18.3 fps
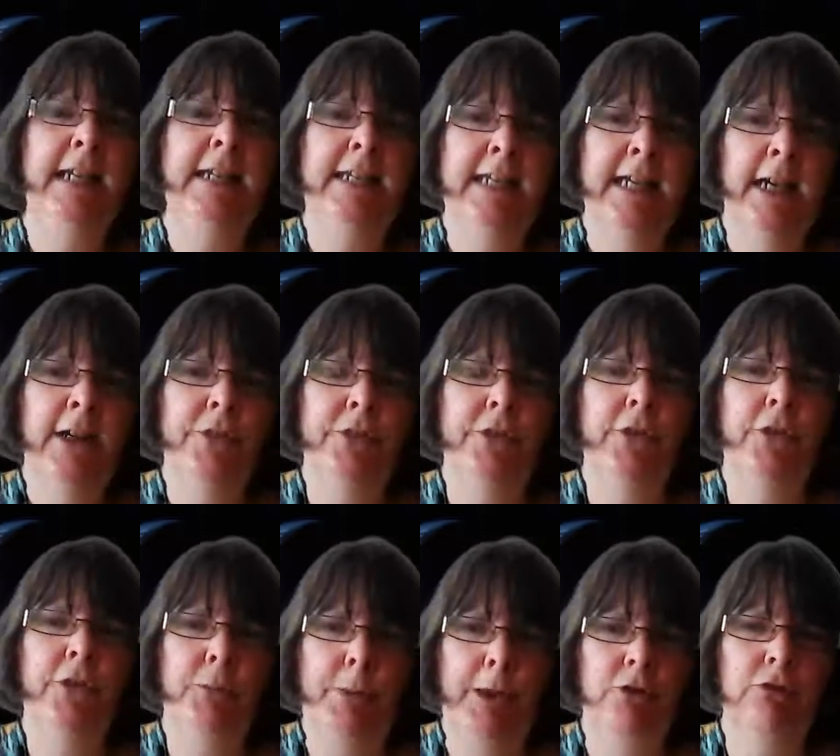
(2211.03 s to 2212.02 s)
Yeah, so the
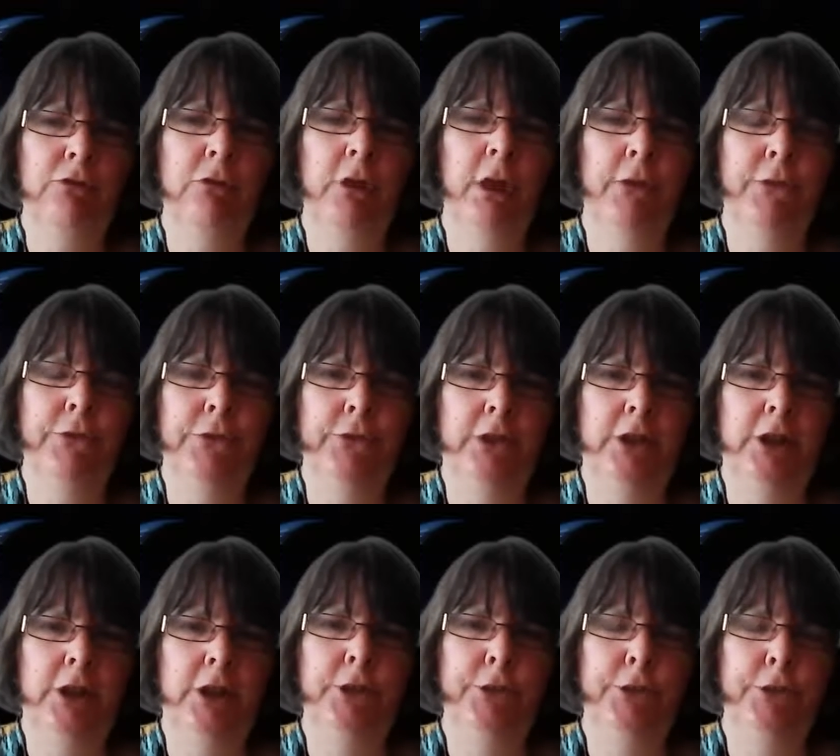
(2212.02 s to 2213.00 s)
spectrographs that are
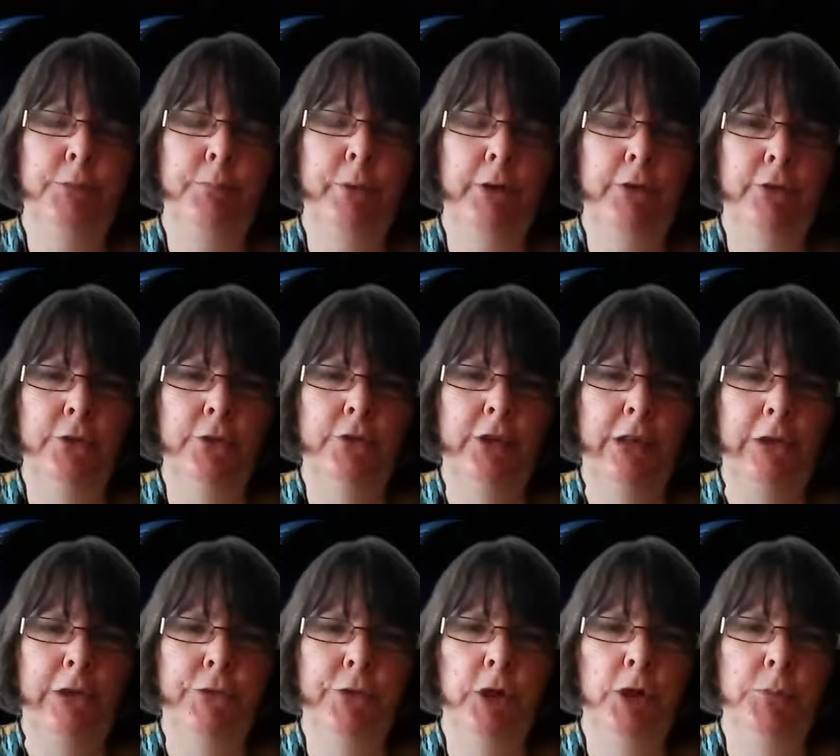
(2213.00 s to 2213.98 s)
used both on
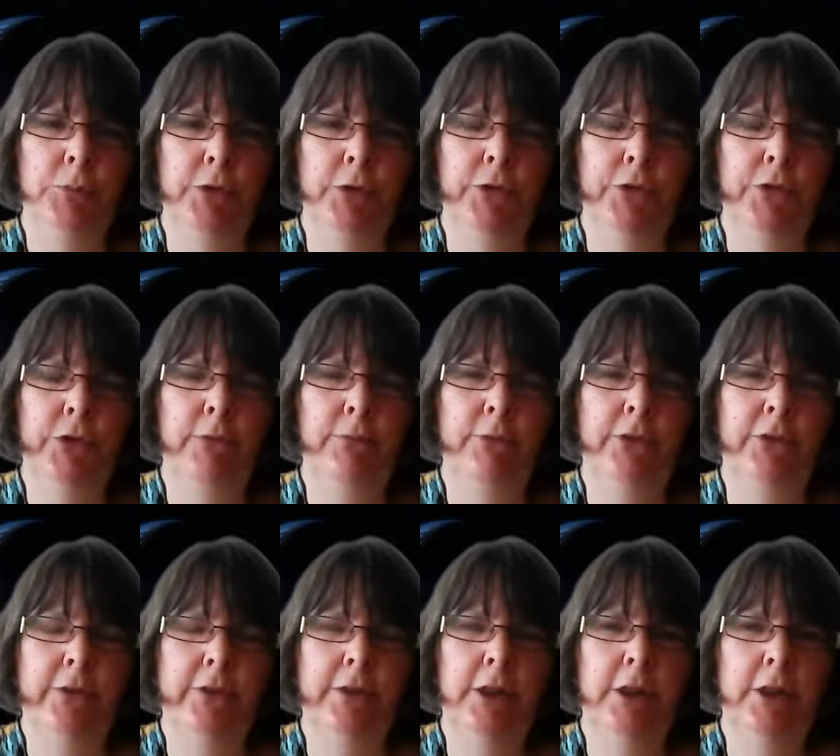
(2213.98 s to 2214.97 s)
telescopes on the
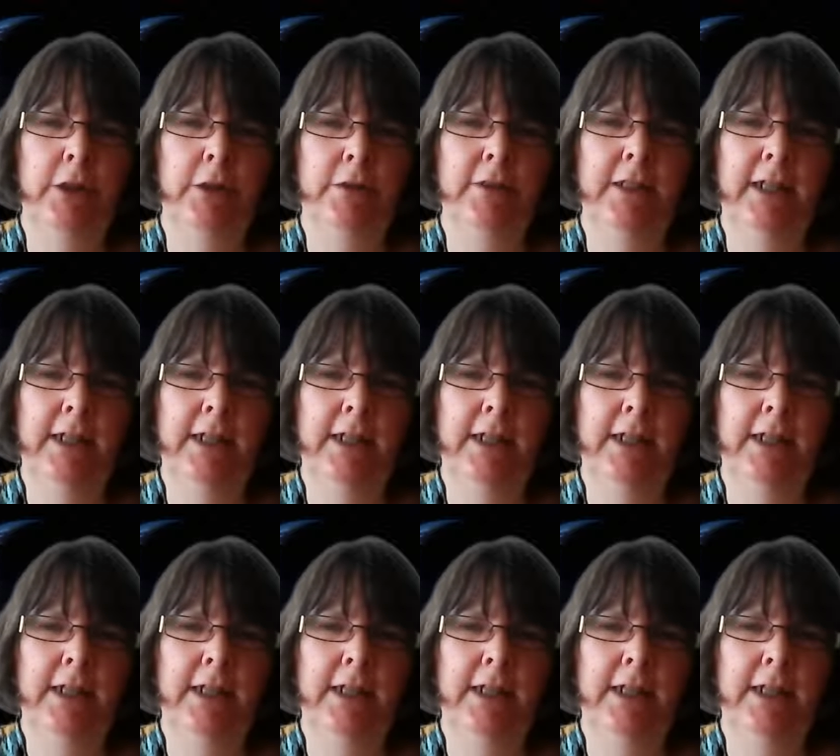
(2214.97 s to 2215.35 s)
surface of the Earth